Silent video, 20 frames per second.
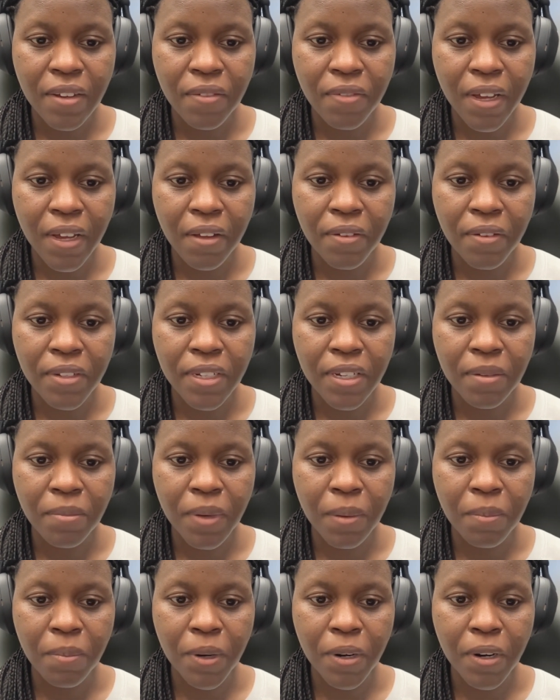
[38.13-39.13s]
a faculty
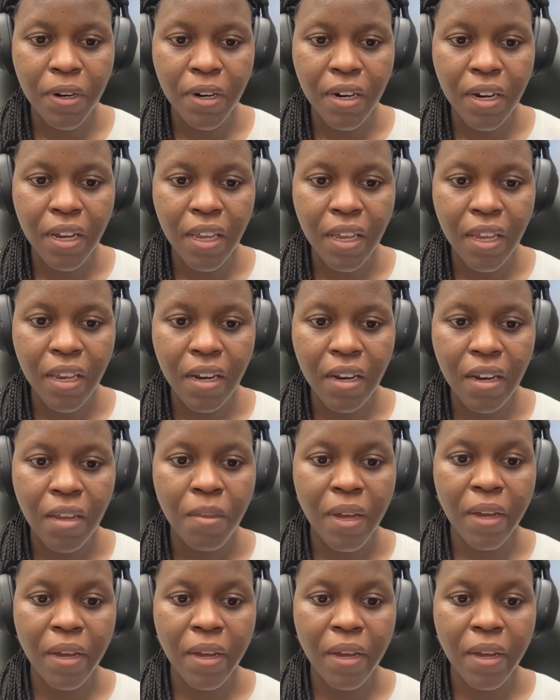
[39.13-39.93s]
member in